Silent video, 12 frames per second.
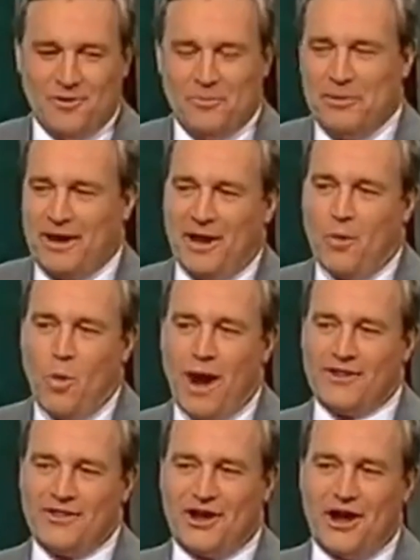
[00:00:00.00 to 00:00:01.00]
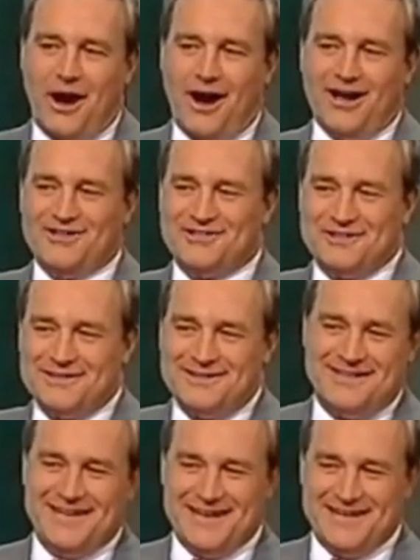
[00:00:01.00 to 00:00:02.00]
Well, Billy, one of the guys
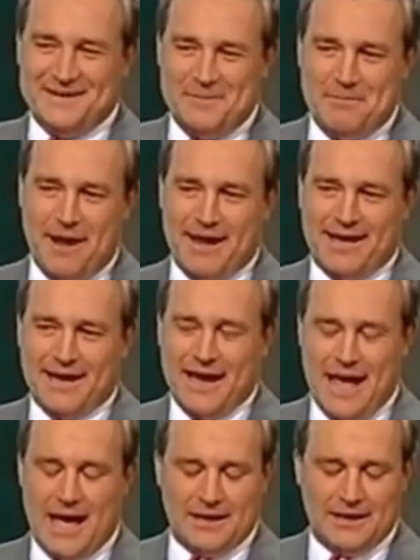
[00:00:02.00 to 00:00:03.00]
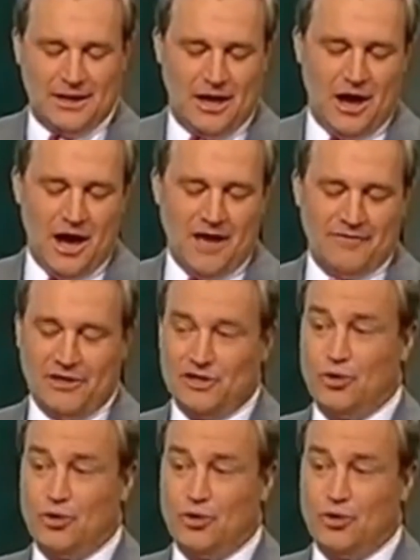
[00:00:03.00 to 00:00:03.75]
did make it out alive, and